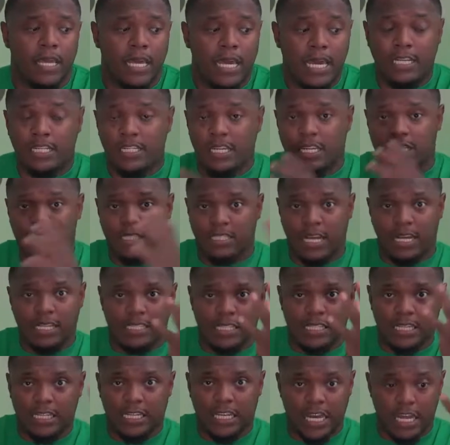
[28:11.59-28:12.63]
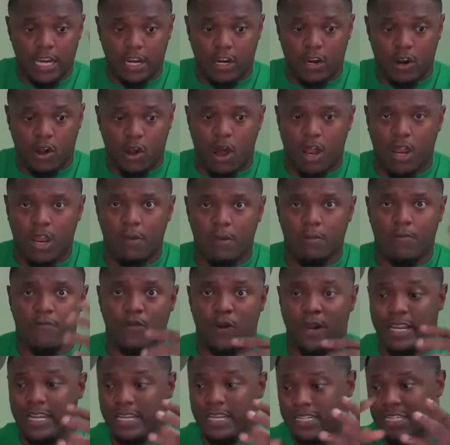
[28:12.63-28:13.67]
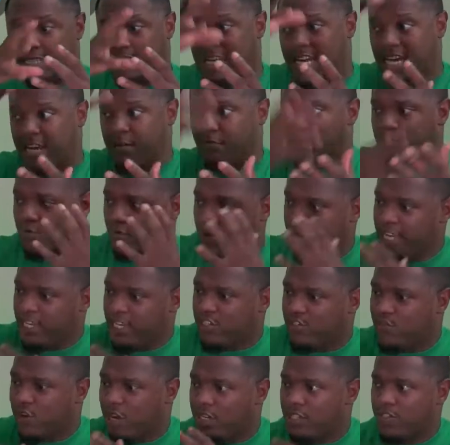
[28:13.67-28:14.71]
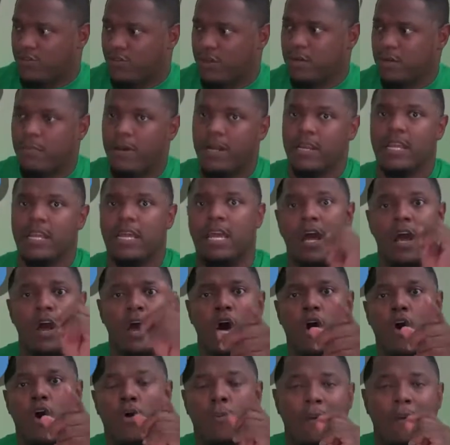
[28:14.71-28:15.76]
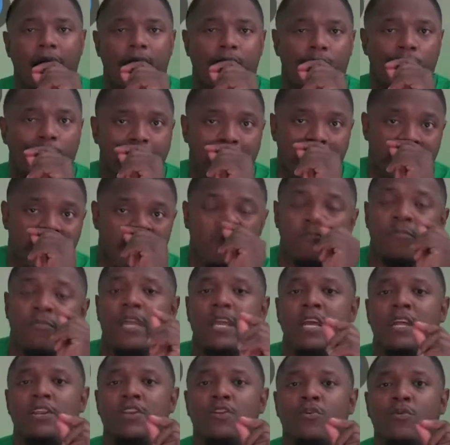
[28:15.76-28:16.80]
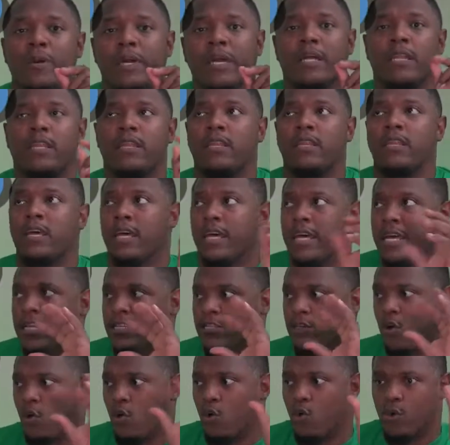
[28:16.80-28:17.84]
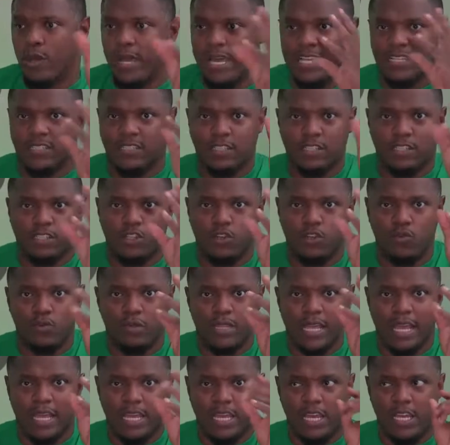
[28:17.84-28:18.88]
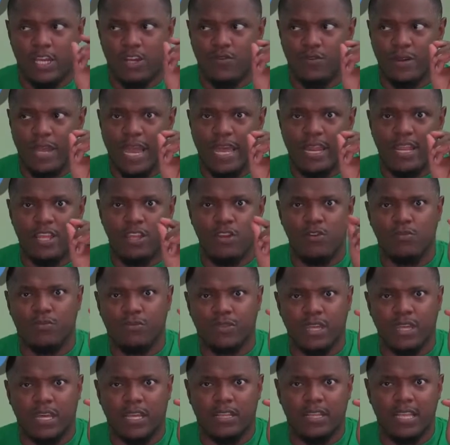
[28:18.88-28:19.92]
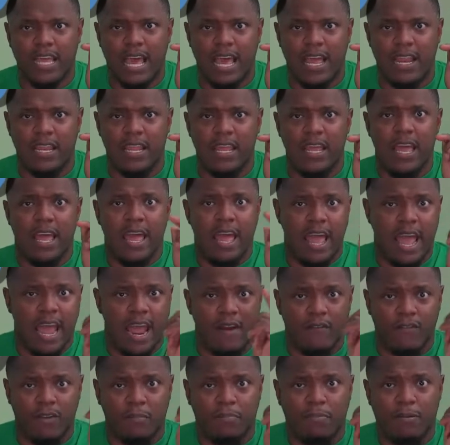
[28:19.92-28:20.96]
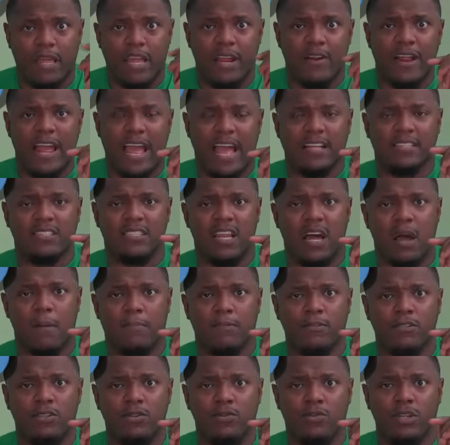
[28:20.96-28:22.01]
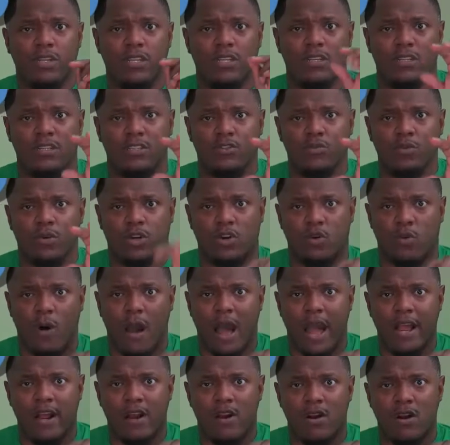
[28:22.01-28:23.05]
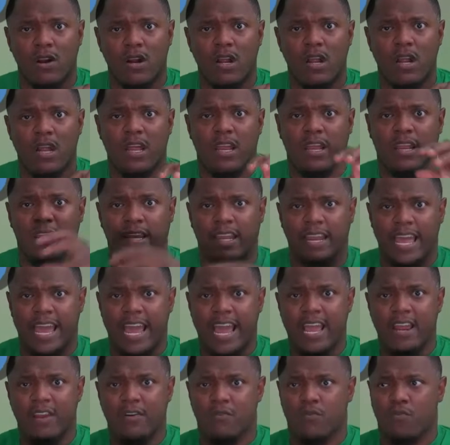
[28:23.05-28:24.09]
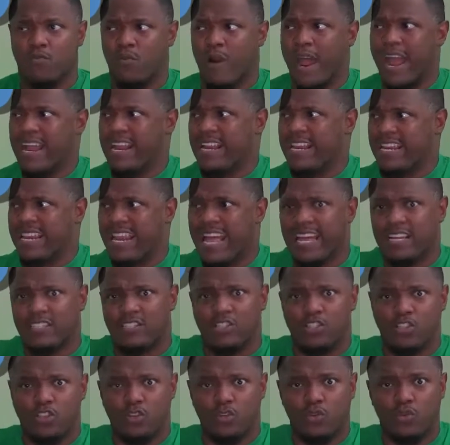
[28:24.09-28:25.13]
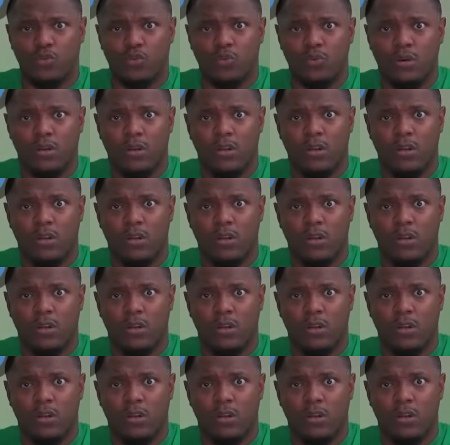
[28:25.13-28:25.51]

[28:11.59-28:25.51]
He just doesn't get it all up front. He just keeps restructuring money. Oh, by the way, in New England, his whole institute that he created, you think that every player has an opportunity to acquire land right next to